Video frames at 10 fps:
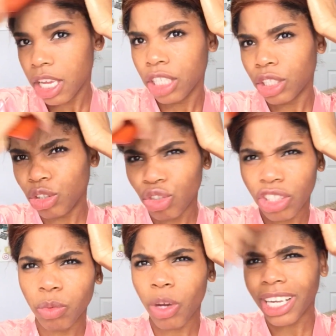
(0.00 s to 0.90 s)
So you just
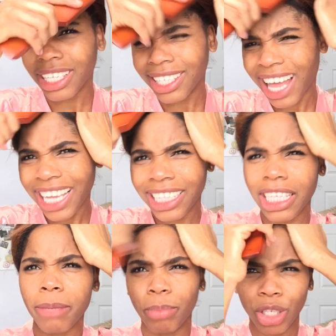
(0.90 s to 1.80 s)
want to lightly
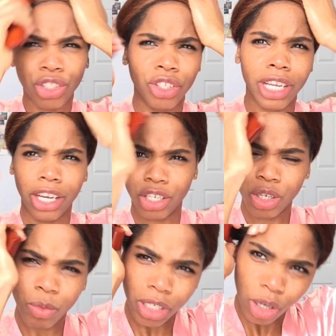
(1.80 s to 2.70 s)
brush your hair. You don't
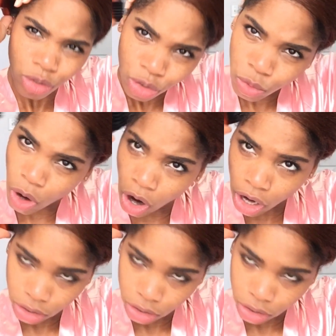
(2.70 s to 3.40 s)
want to go too hard